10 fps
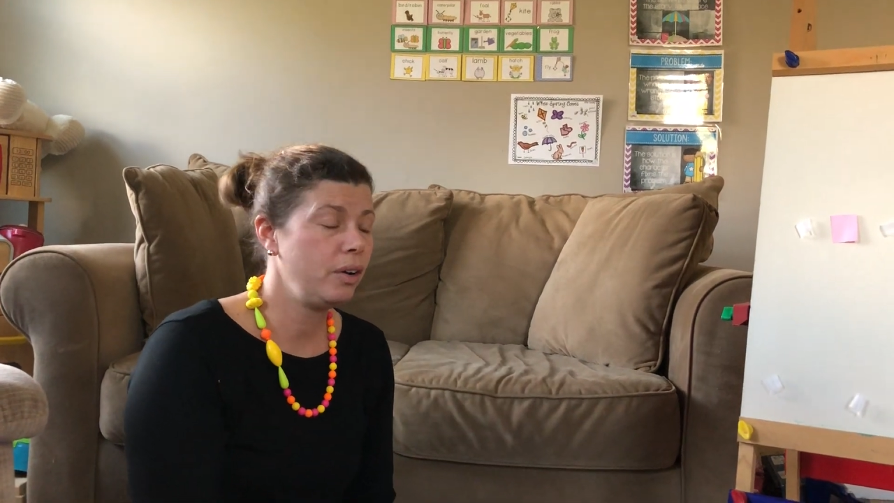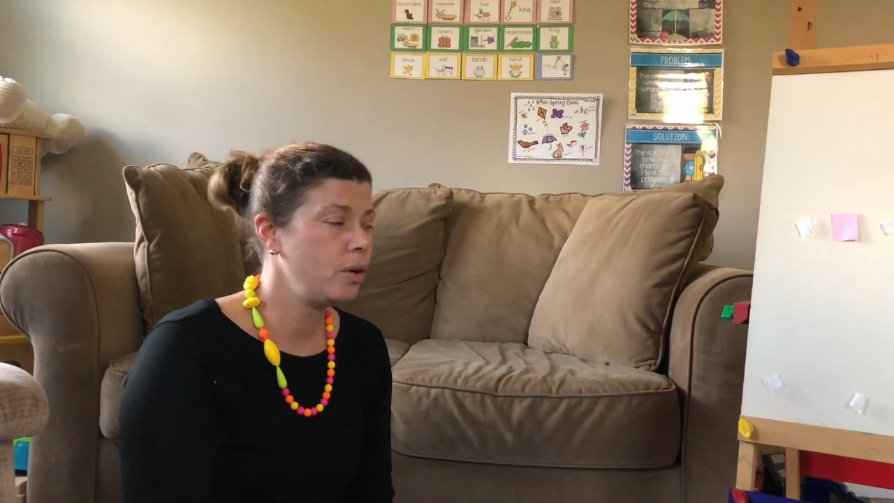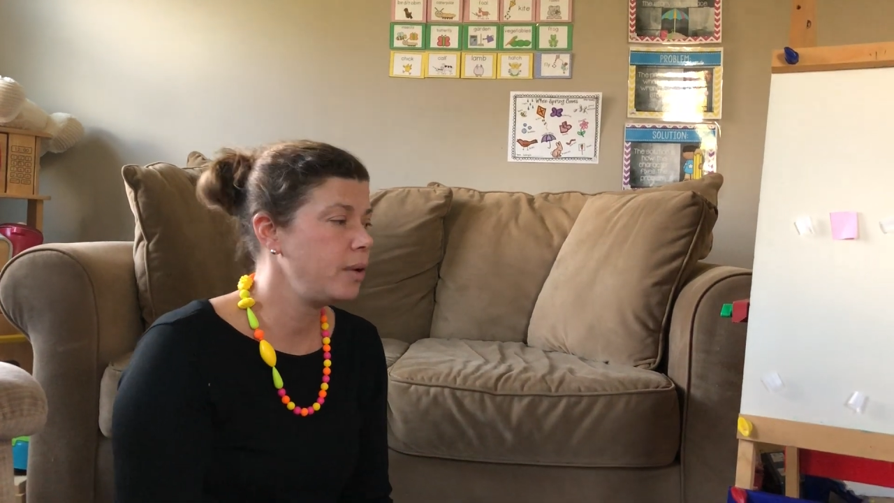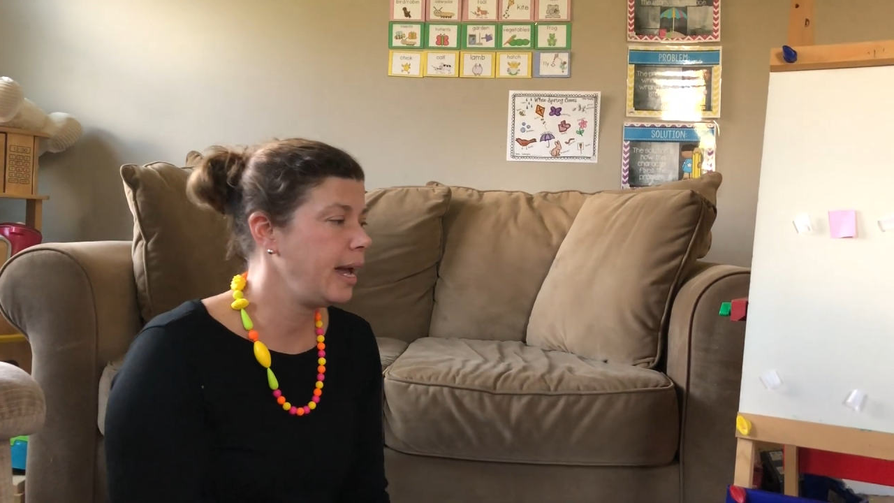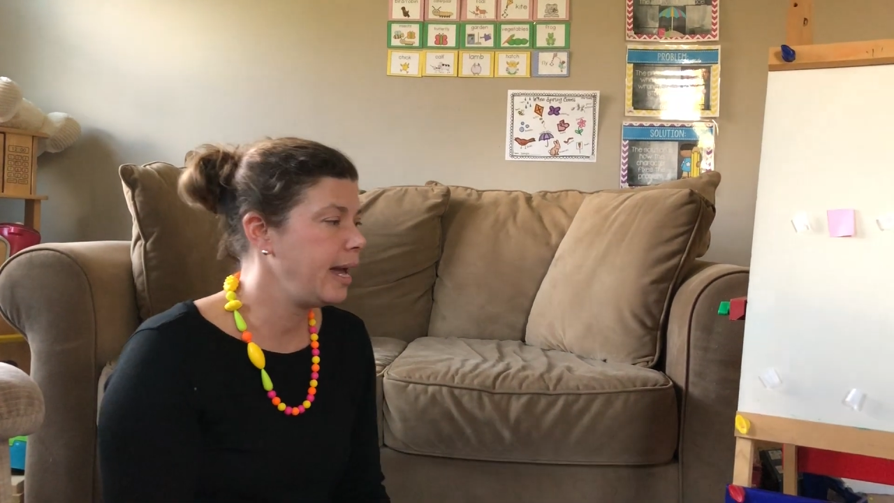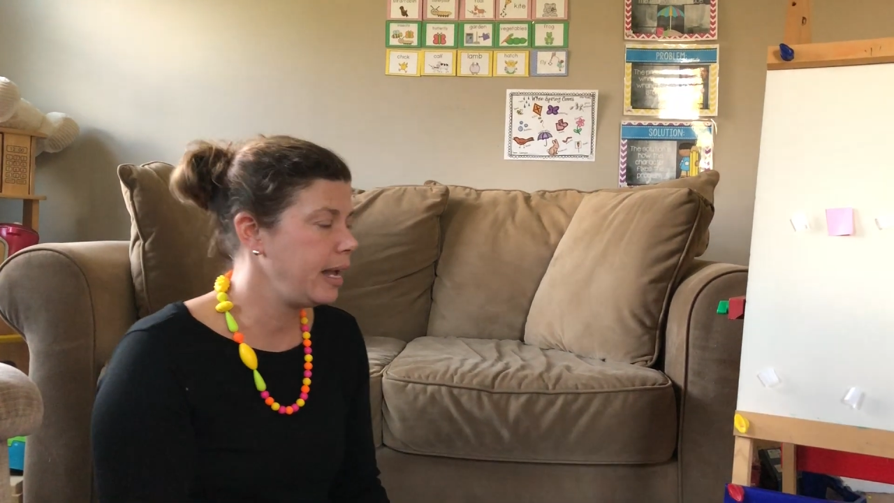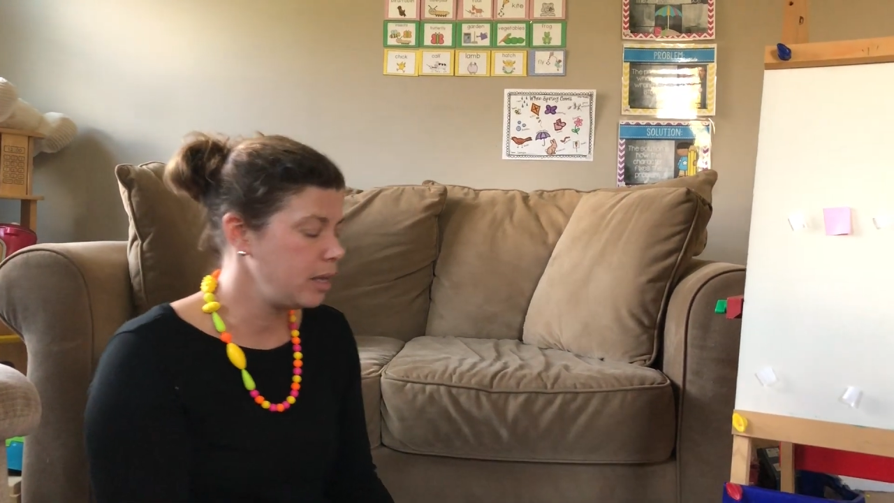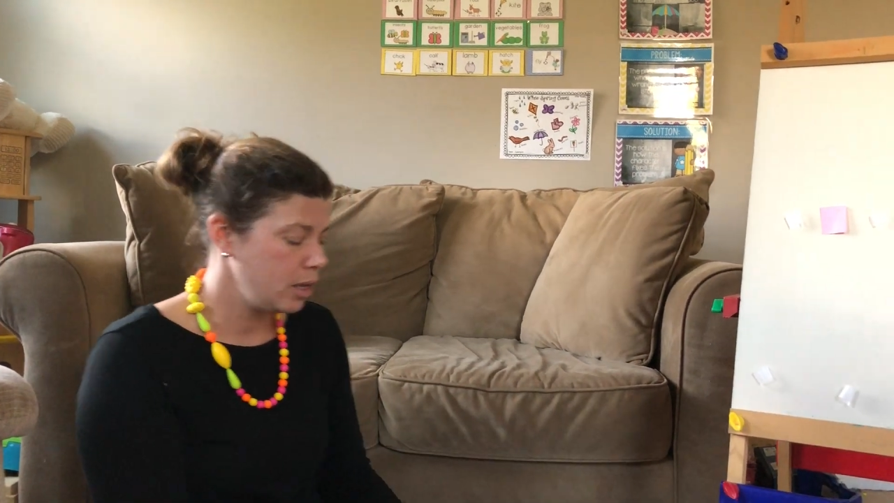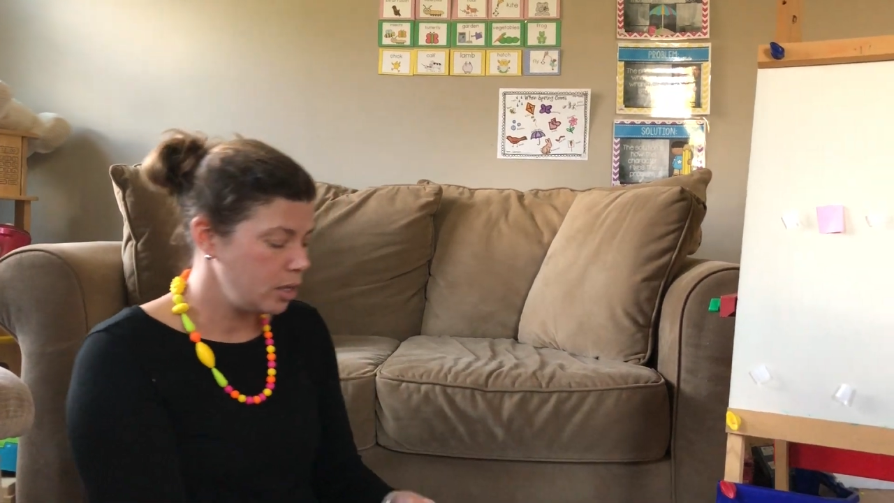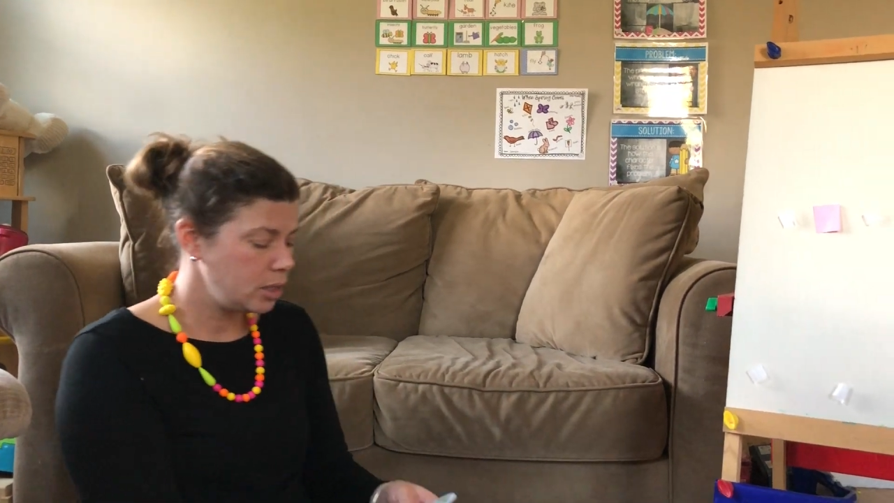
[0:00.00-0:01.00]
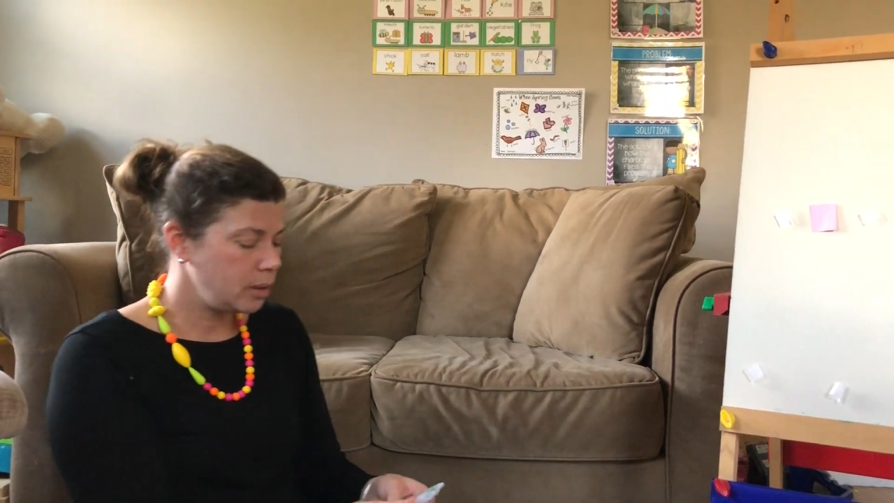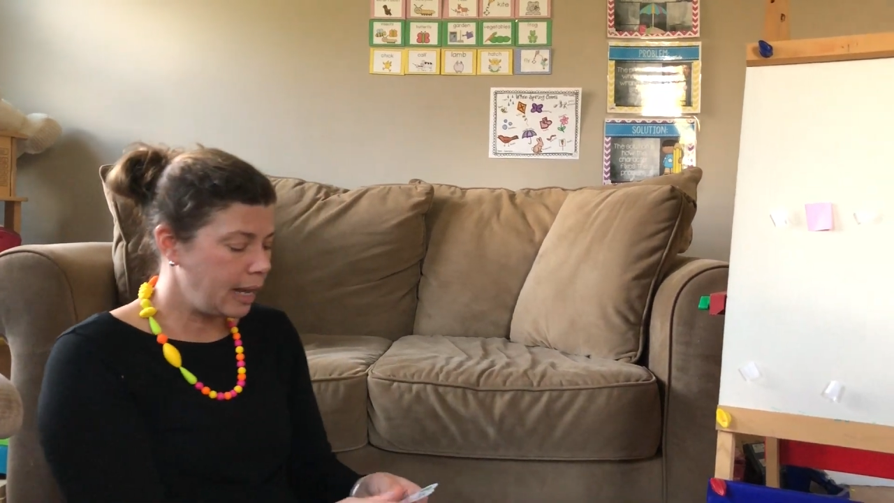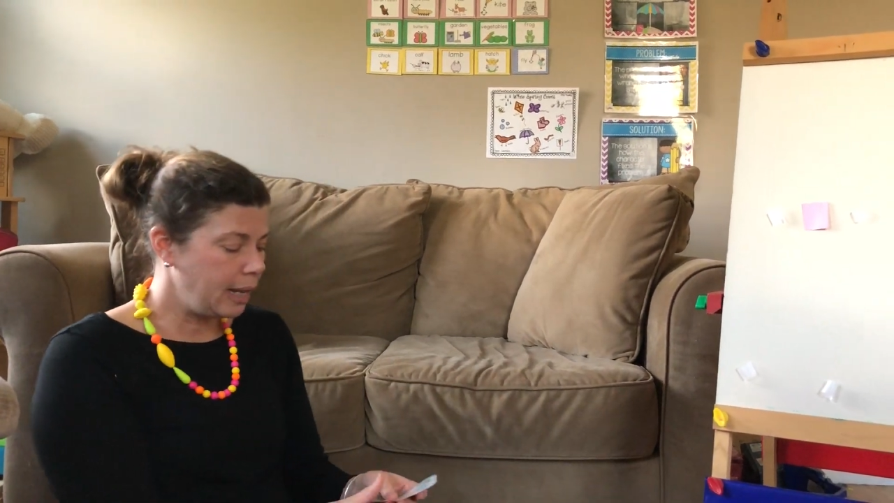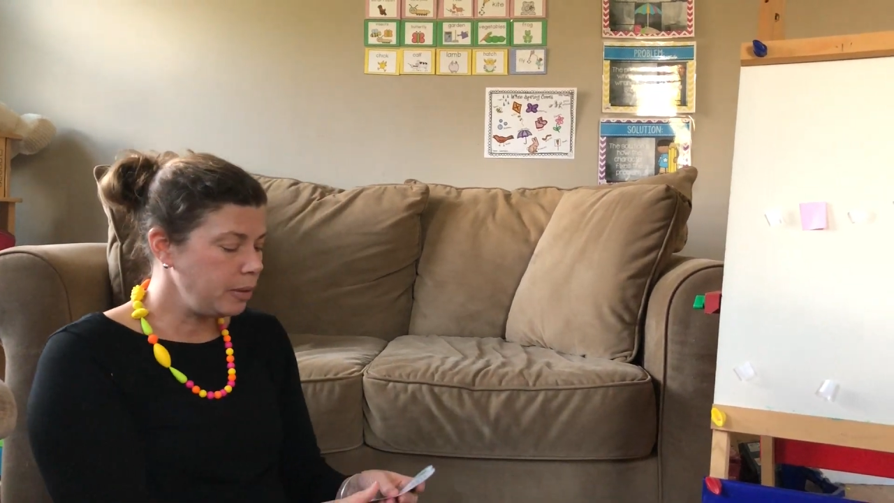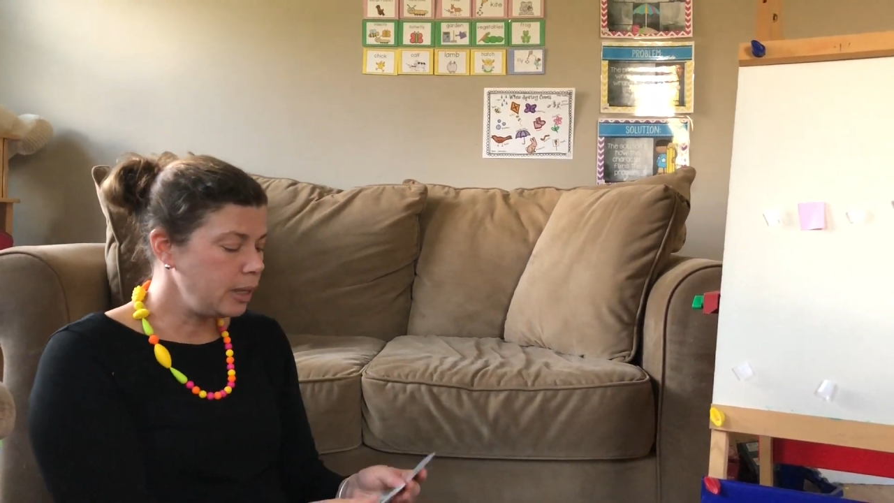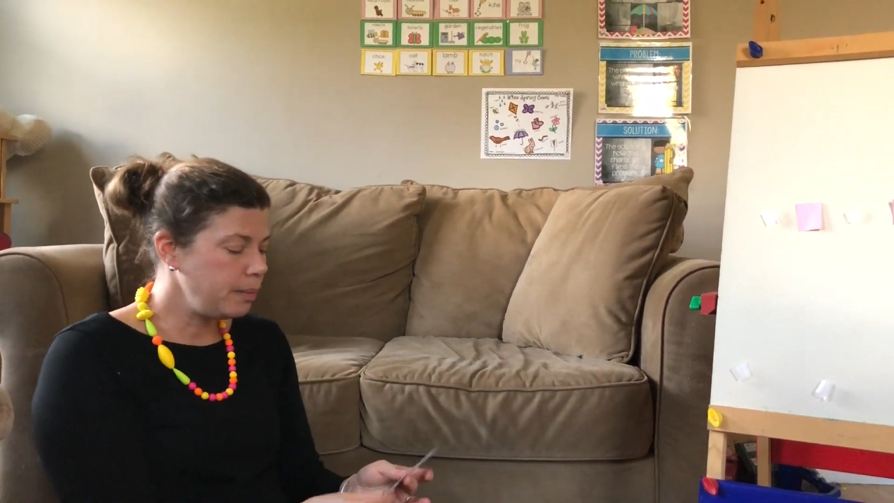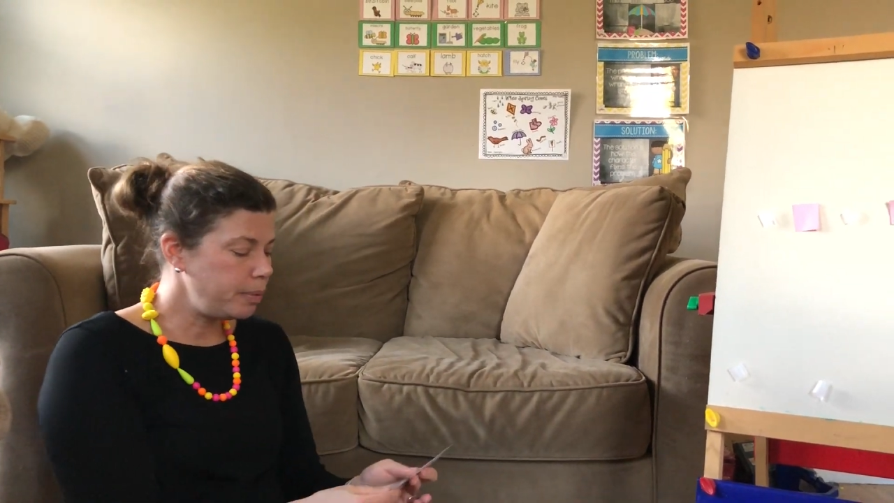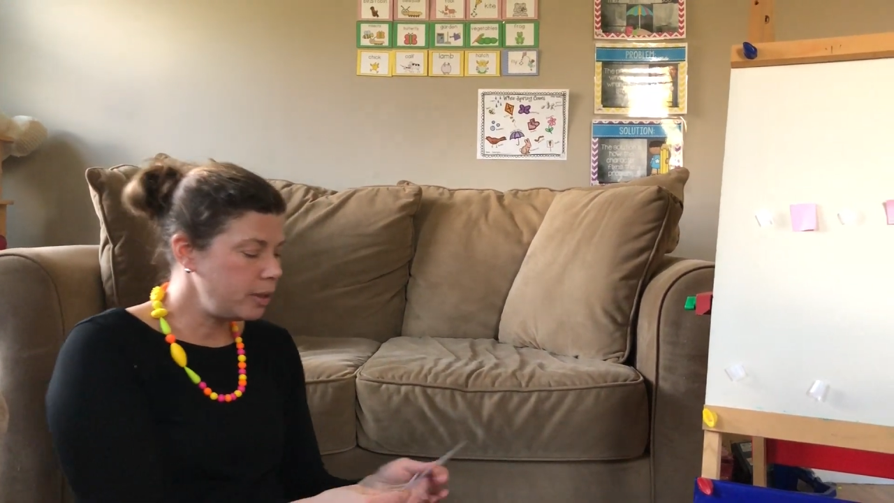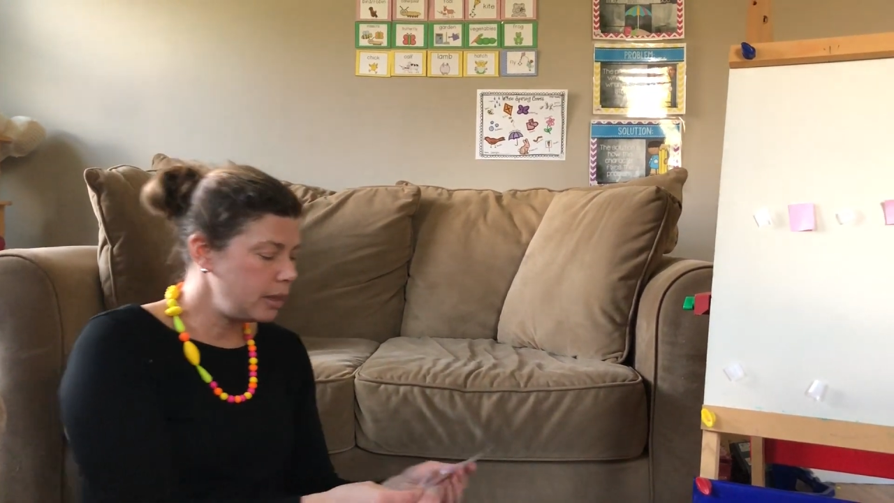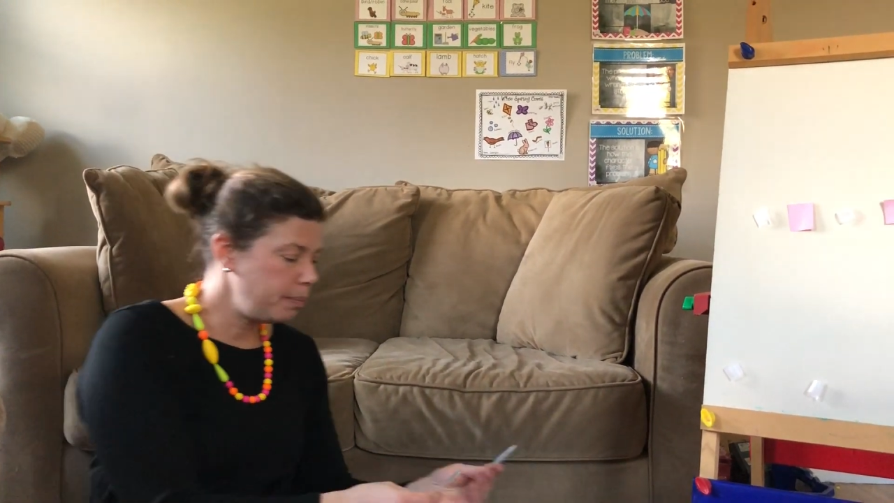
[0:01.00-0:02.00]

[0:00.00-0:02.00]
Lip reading: okay? So I'm going to put the